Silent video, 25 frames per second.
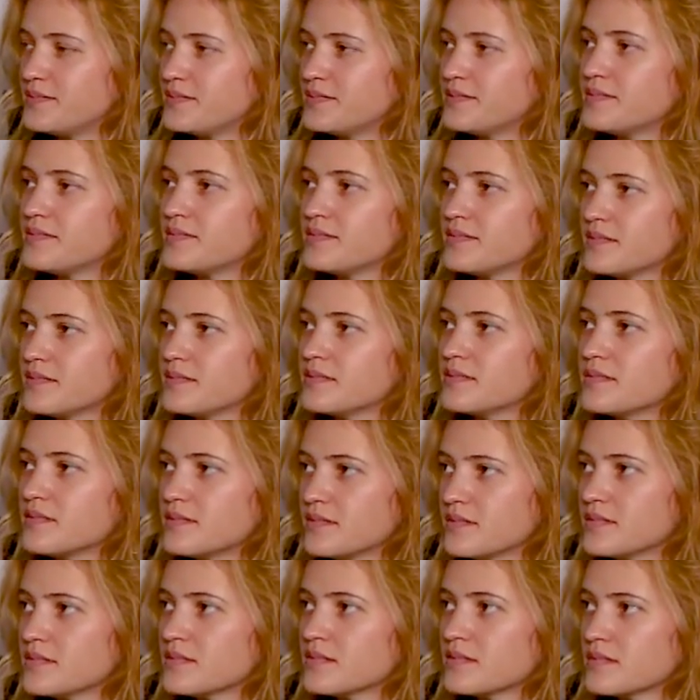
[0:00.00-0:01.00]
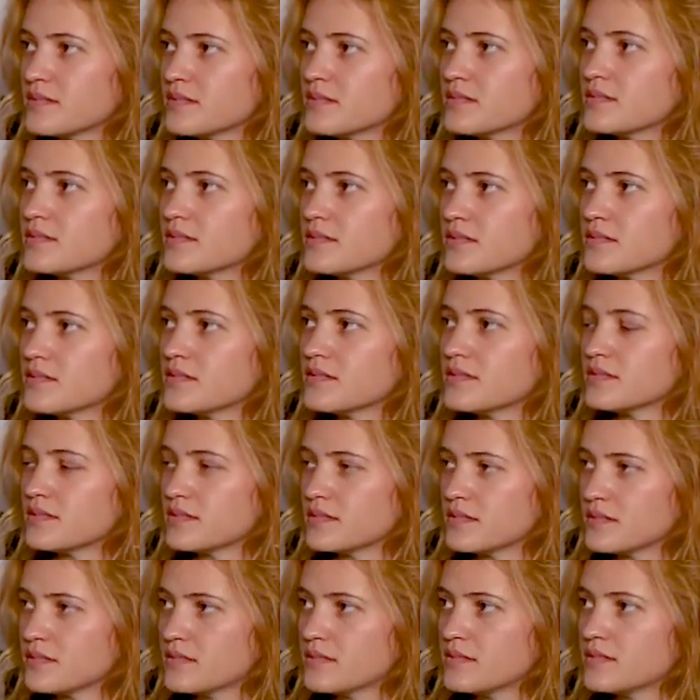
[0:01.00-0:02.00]

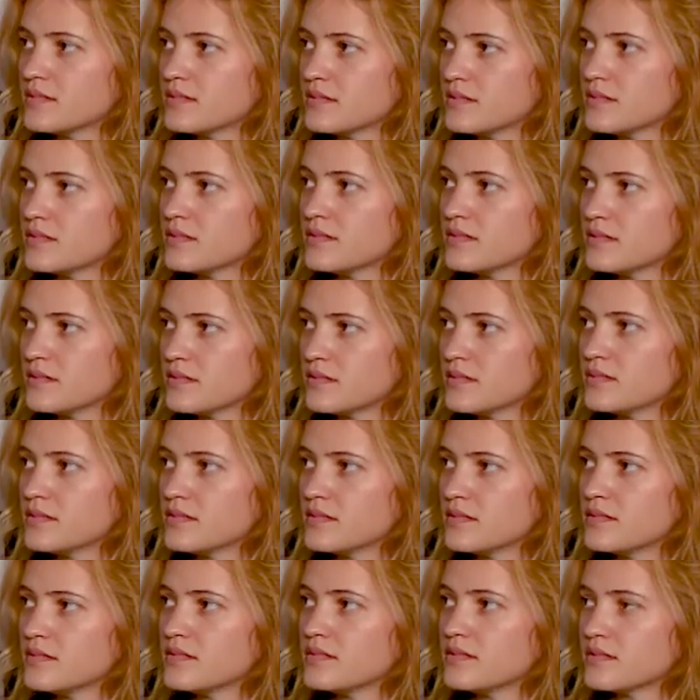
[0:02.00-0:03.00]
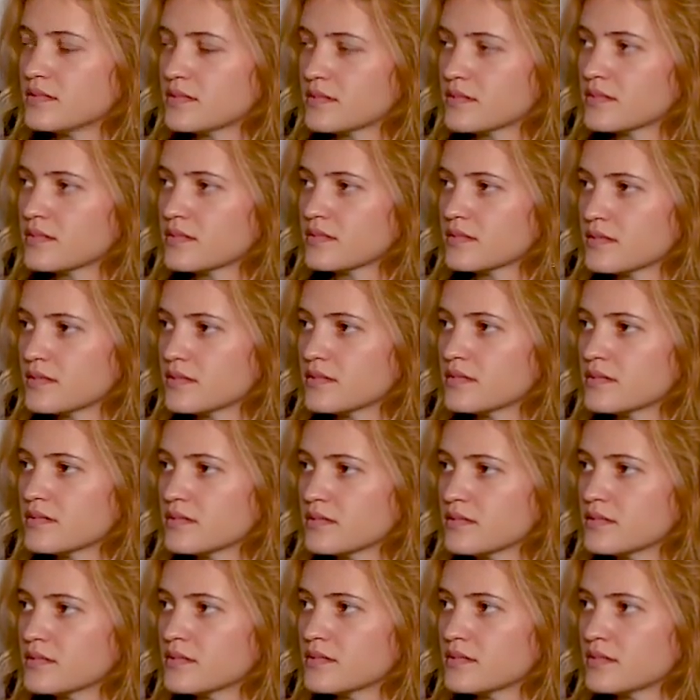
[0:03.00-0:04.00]

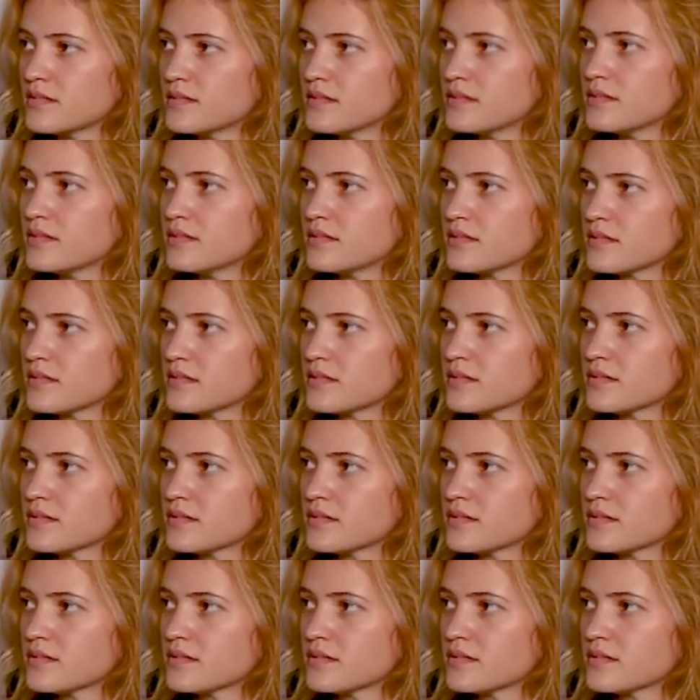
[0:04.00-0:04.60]
(not speaking)